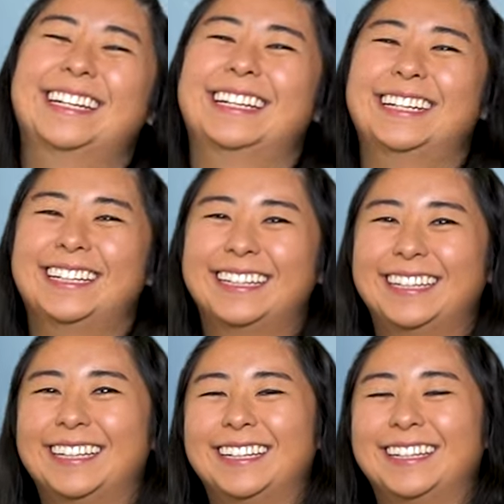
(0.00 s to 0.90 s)

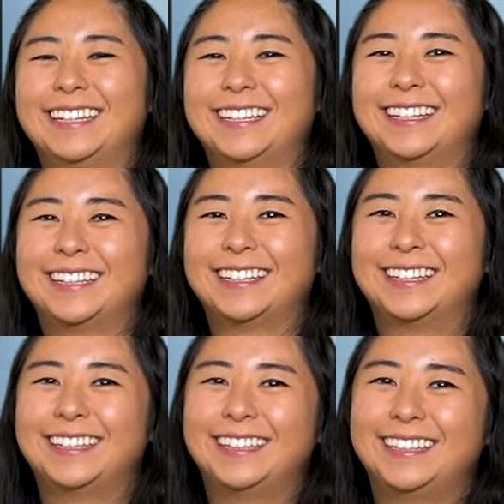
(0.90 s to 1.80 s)

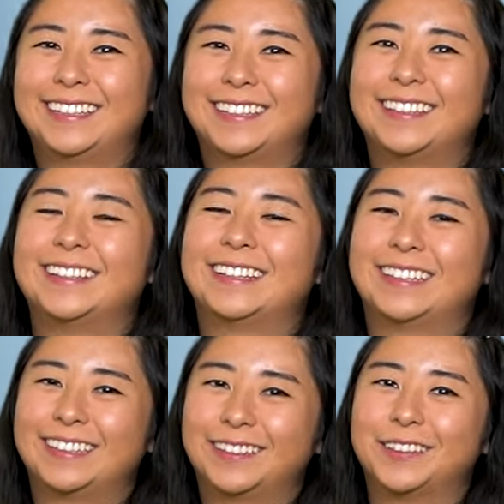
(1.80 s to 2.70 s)

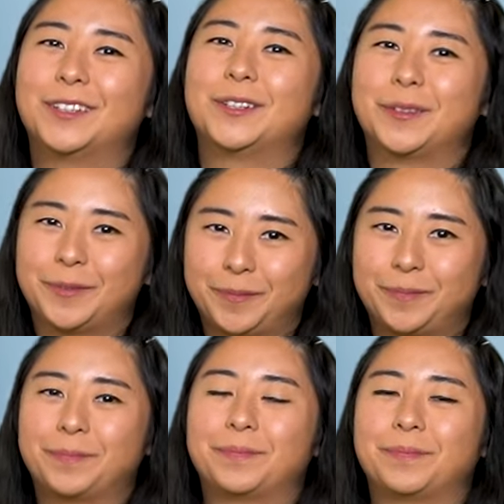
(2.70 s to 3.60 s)

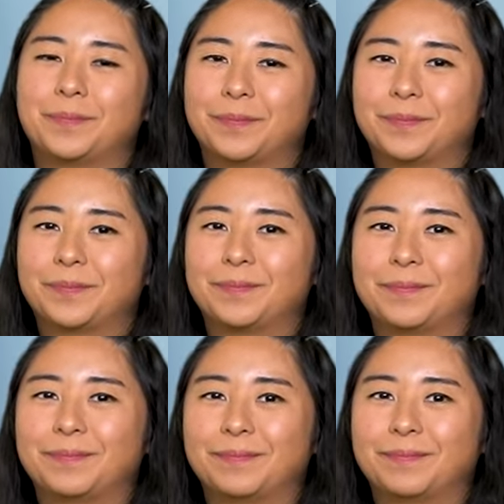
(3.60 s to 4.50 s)

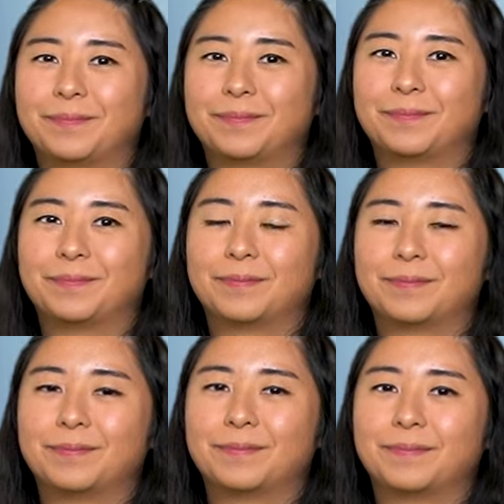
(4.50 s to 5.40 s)

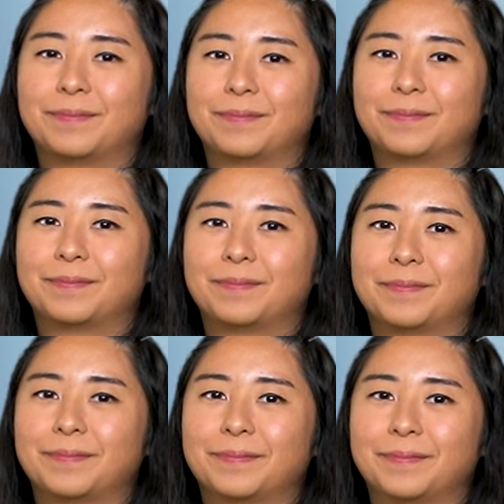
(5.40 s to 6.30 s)

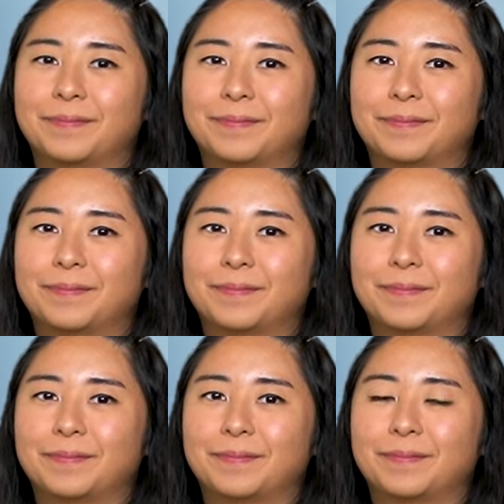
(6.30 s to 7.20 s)

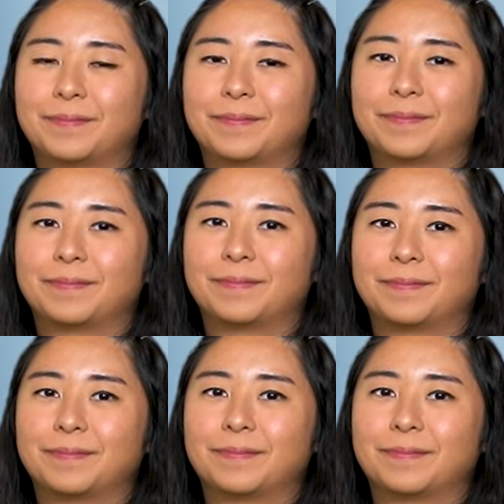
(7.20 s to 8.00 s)
[no speech]